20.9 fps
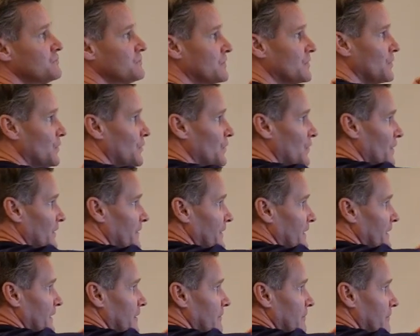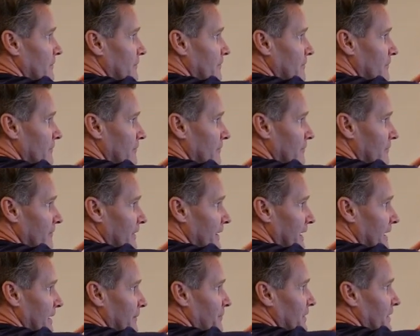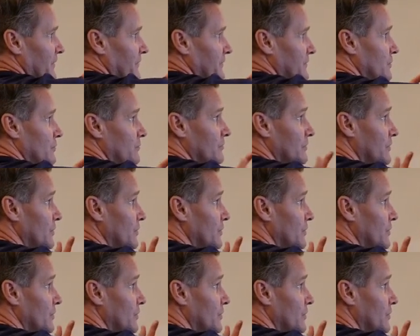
Right there. 8 plus 2, you